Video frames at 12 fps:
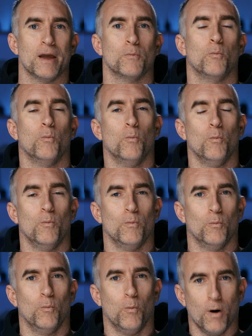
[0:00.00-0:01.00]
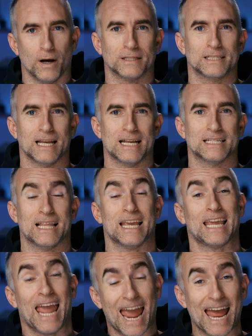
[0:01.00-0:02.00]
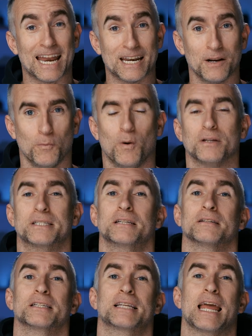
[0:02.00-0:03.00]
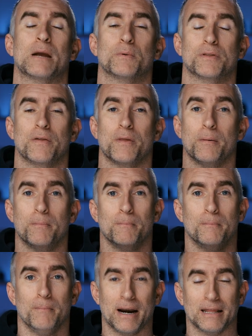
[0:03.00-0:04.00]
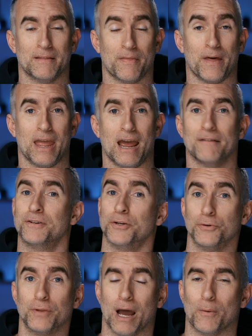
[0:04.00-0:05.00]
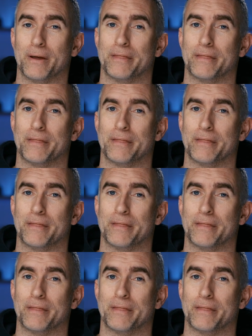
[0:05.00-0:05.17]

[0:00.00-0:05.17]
they want as they can while still staying within the money that they have to do that